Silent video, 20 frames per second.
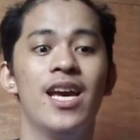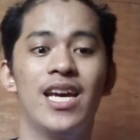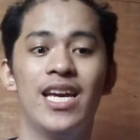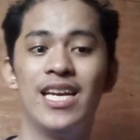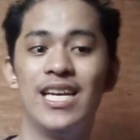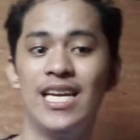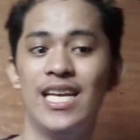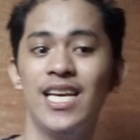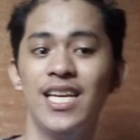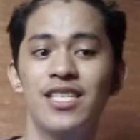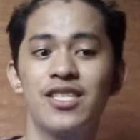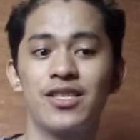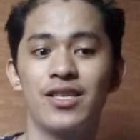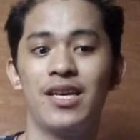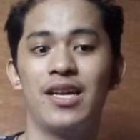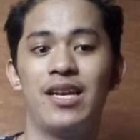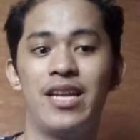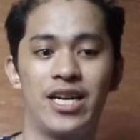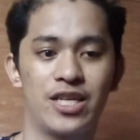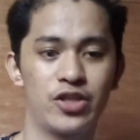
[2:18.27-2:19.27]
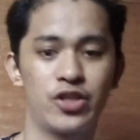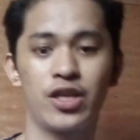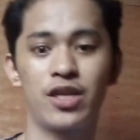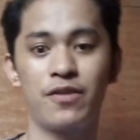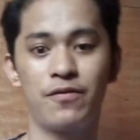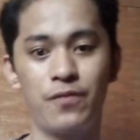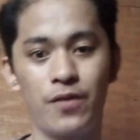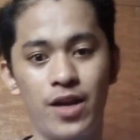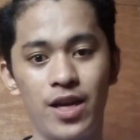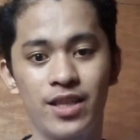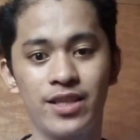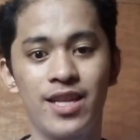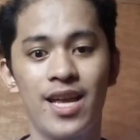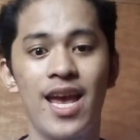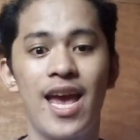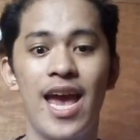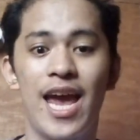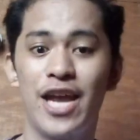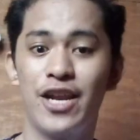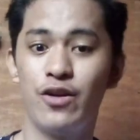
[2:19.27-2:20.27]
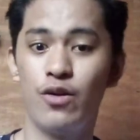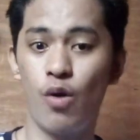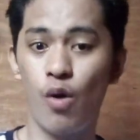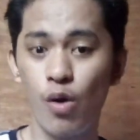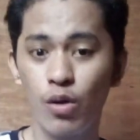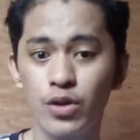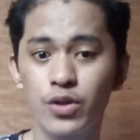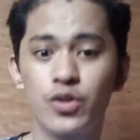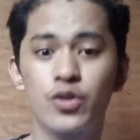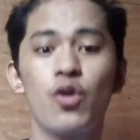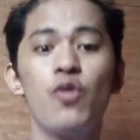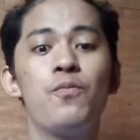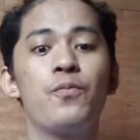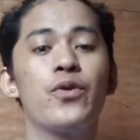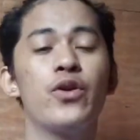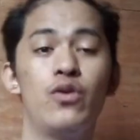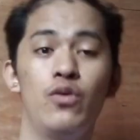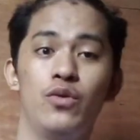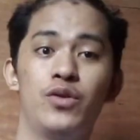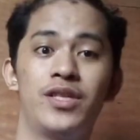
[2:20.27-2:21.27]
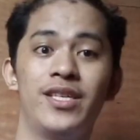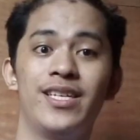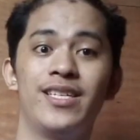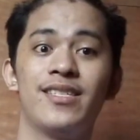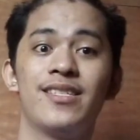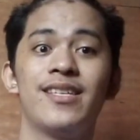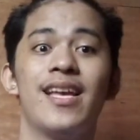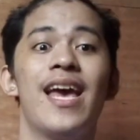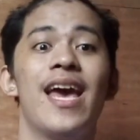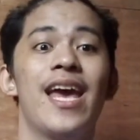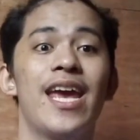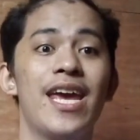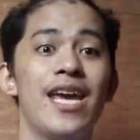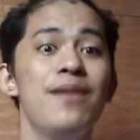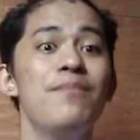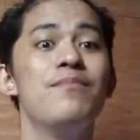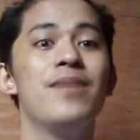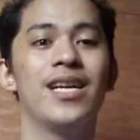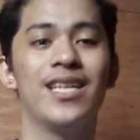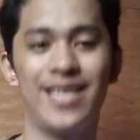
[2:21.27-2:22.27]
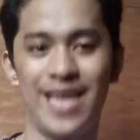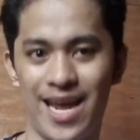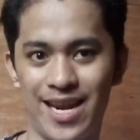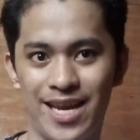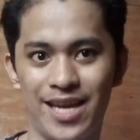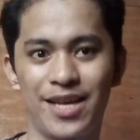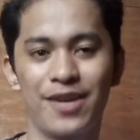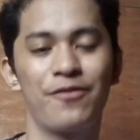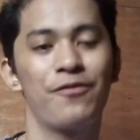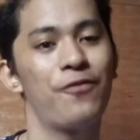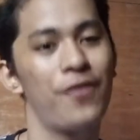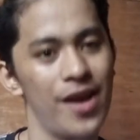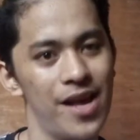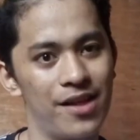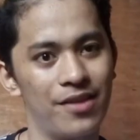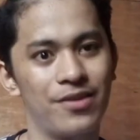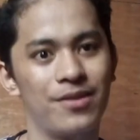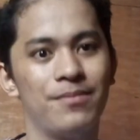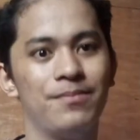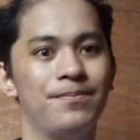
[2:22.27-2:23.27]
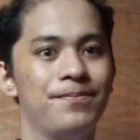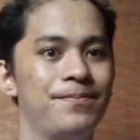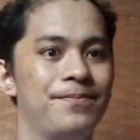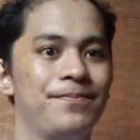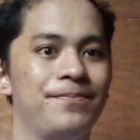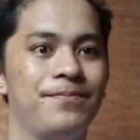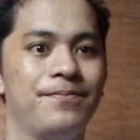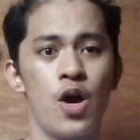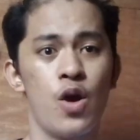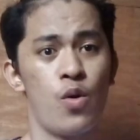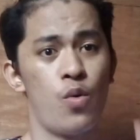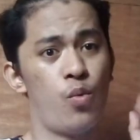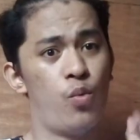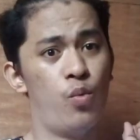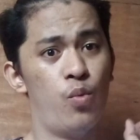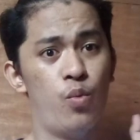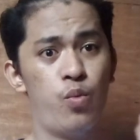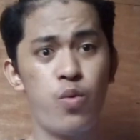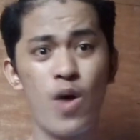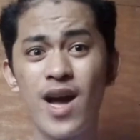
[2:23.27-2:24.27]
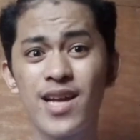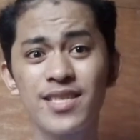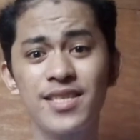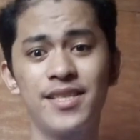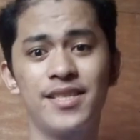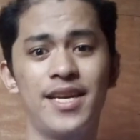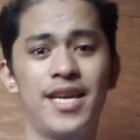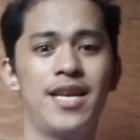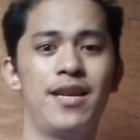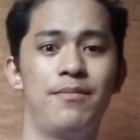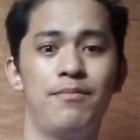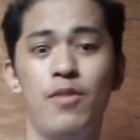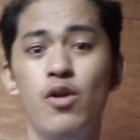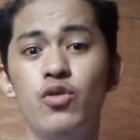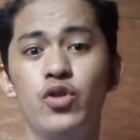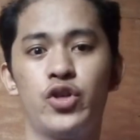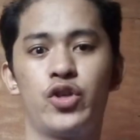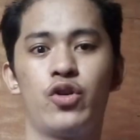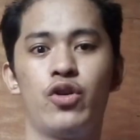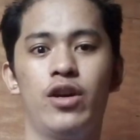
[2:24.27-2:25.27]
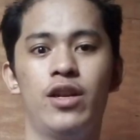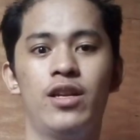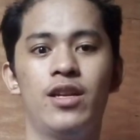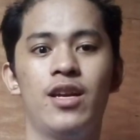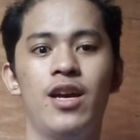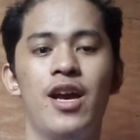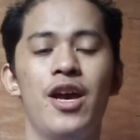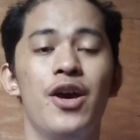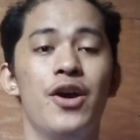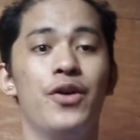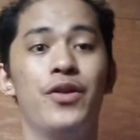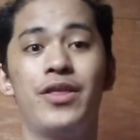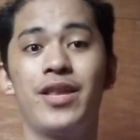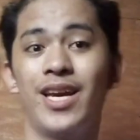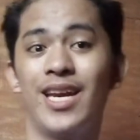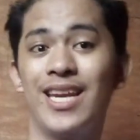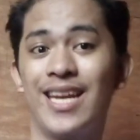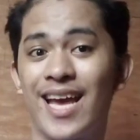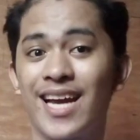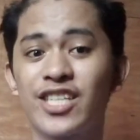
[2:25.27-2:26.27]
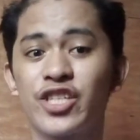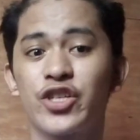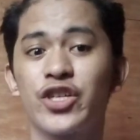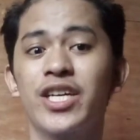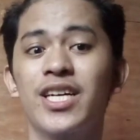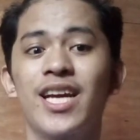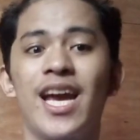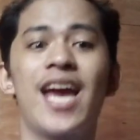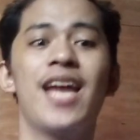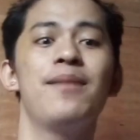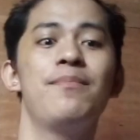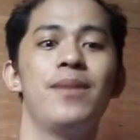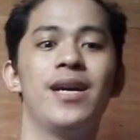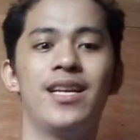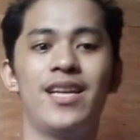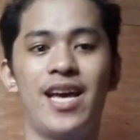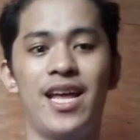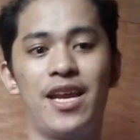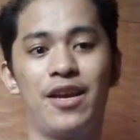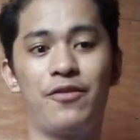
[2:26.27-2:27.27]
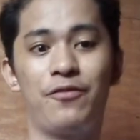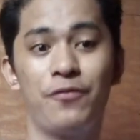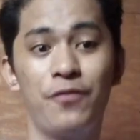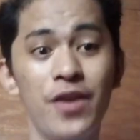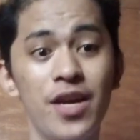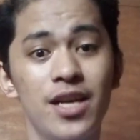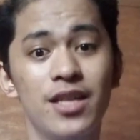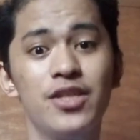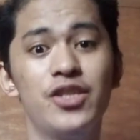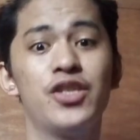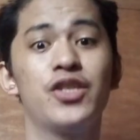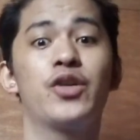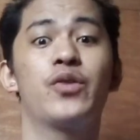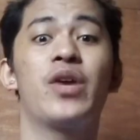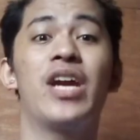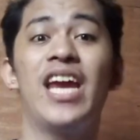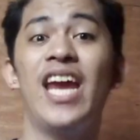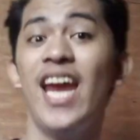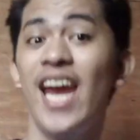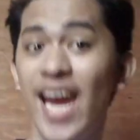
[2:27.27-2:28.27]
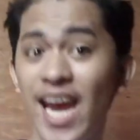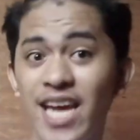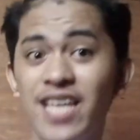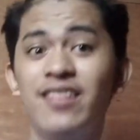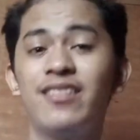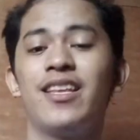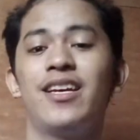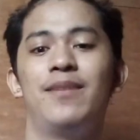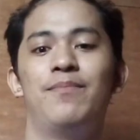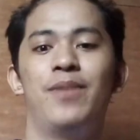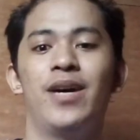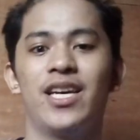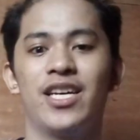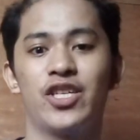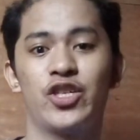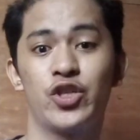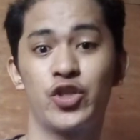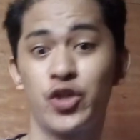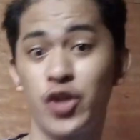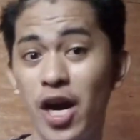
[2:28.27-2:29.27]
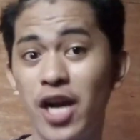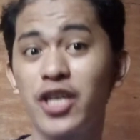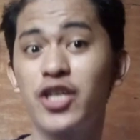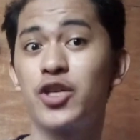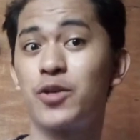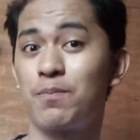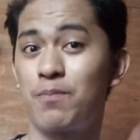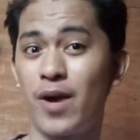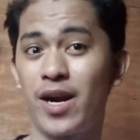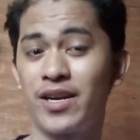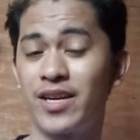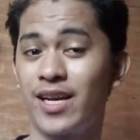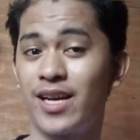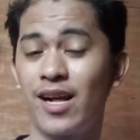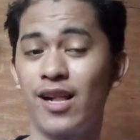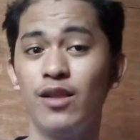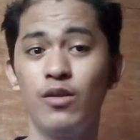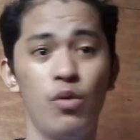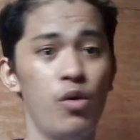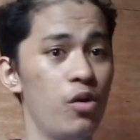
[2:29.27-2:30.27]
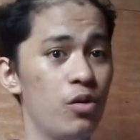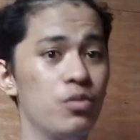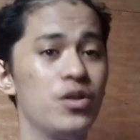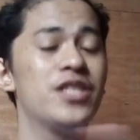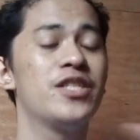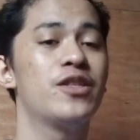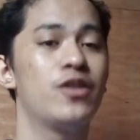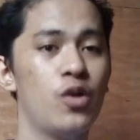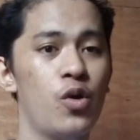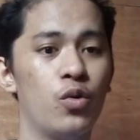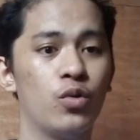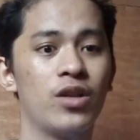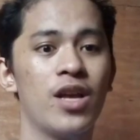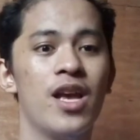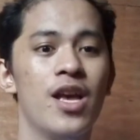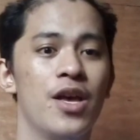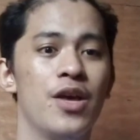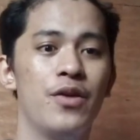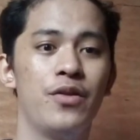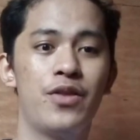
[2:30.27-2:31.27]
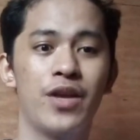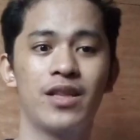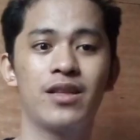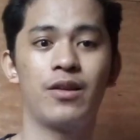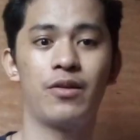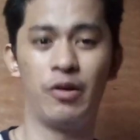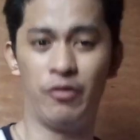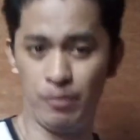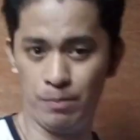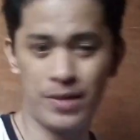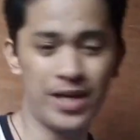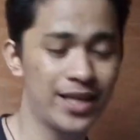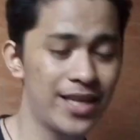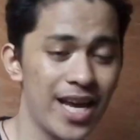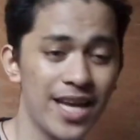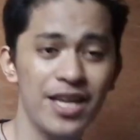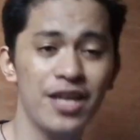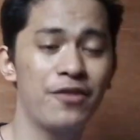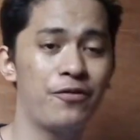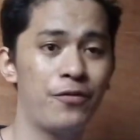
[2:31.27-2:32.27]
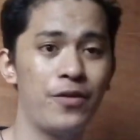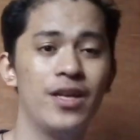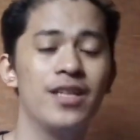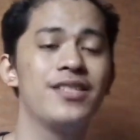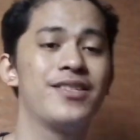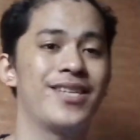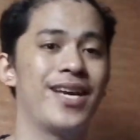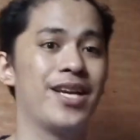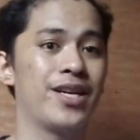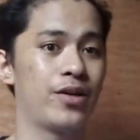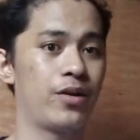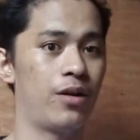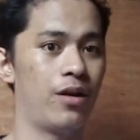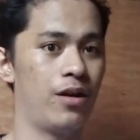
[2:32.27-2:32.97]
in its electric field and also produces a magnetic field. Once in motion, the electric and magnetic fields created by a charged particle, always note that magnetic fields and